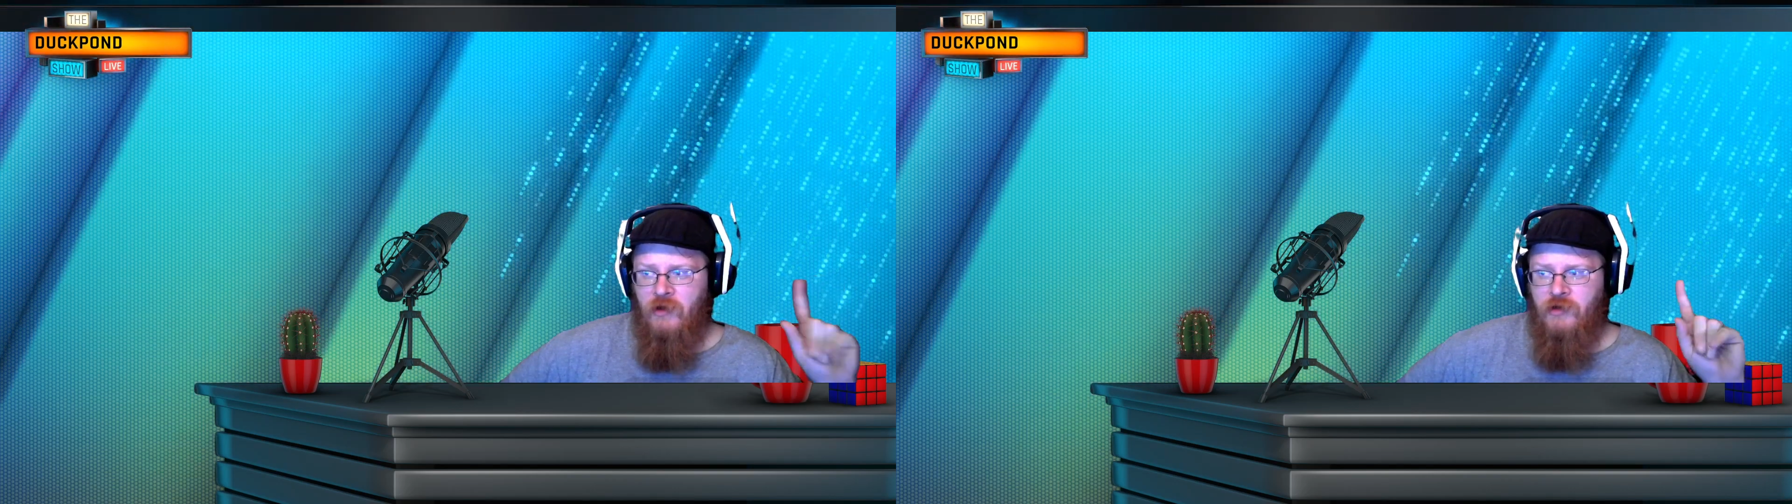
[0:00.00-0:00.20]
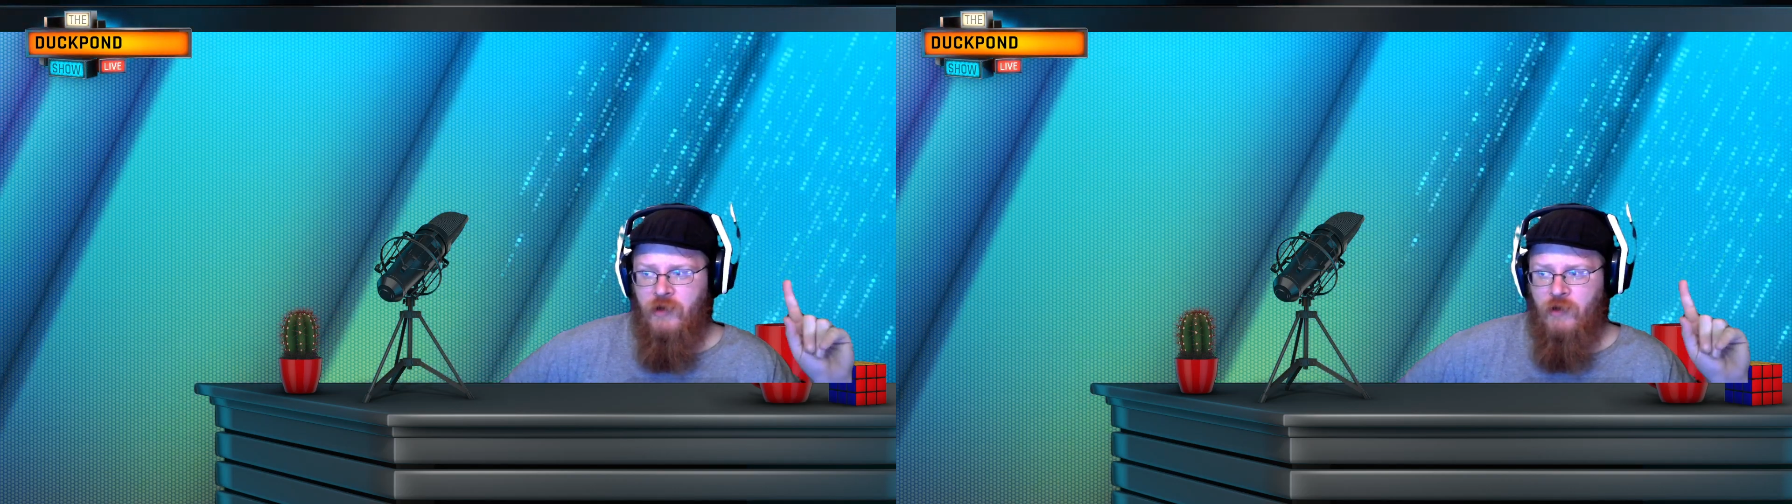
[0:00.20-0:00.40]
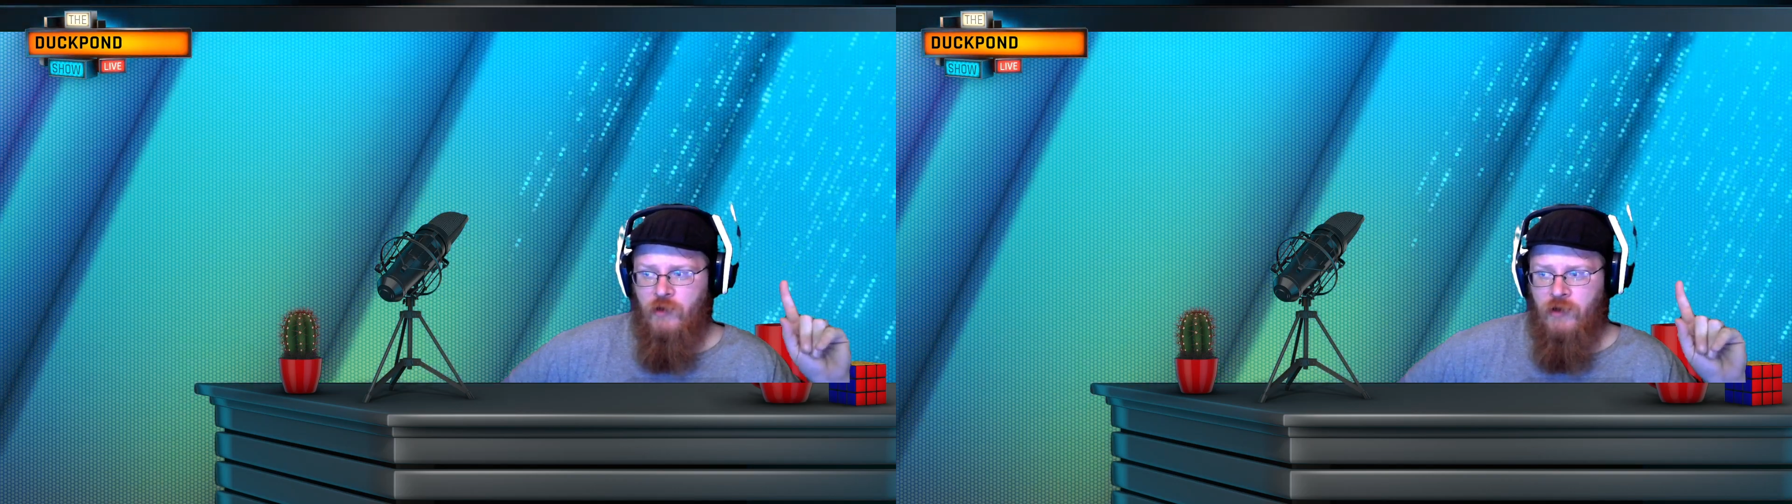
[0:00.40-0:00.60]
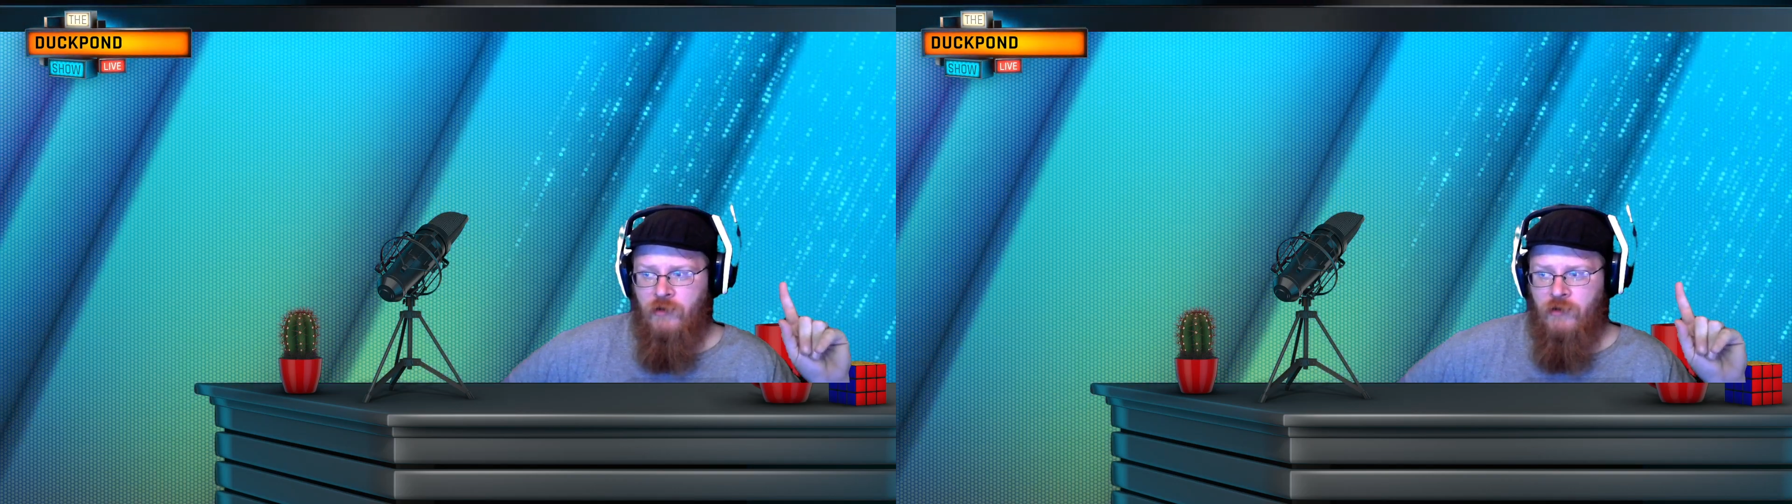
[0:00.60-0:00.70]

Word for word: take one.